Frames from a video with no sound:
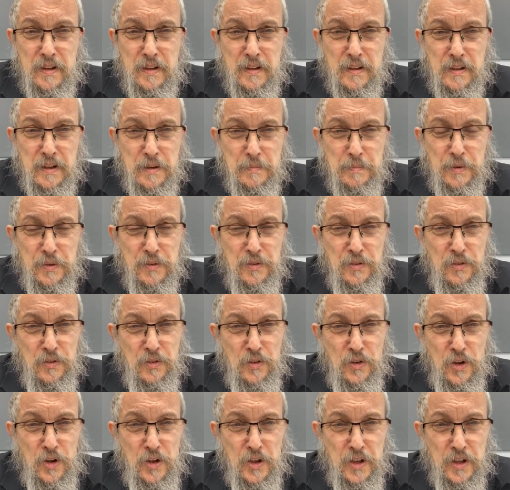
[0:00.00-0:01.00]
klipas
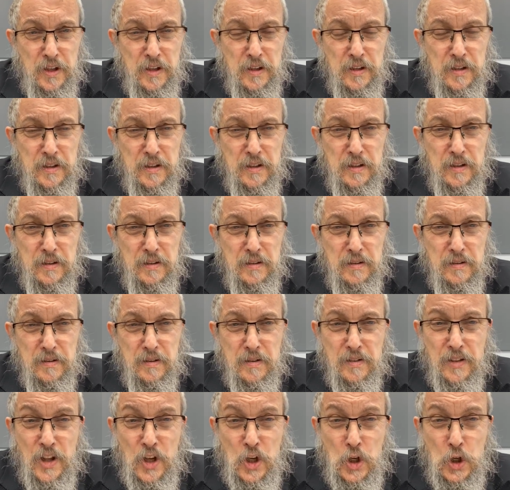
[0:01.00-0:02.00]
noiga,
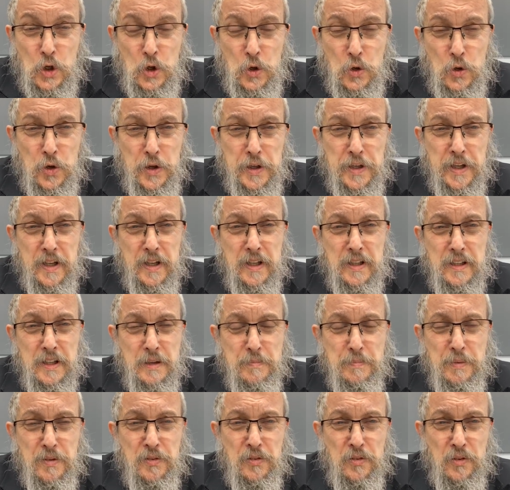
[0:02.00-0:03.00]
the good in
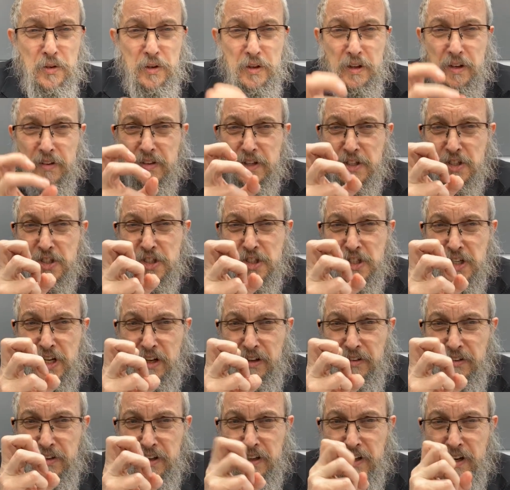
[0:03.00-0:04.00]
klipas noiga, in the
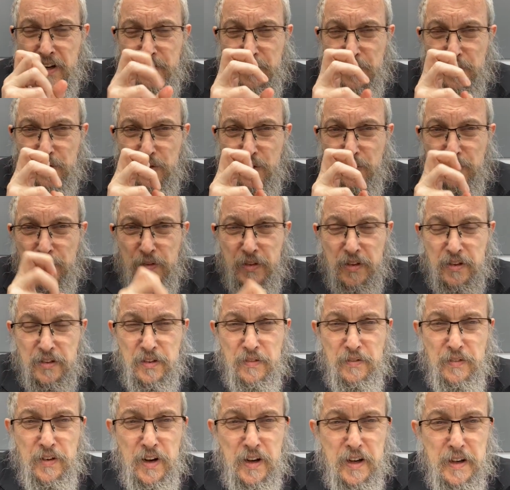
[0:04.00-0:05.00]
shell that covers over the
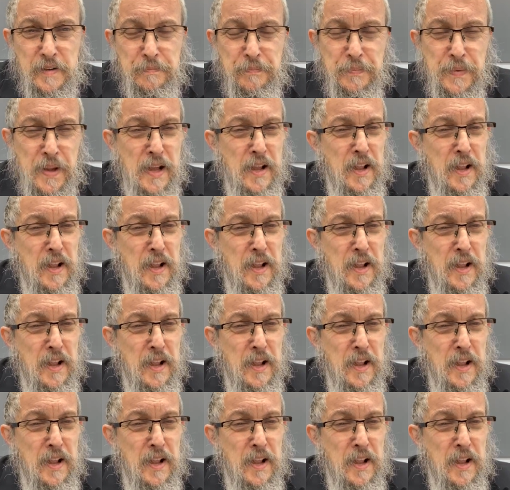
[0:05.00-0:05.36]
divine.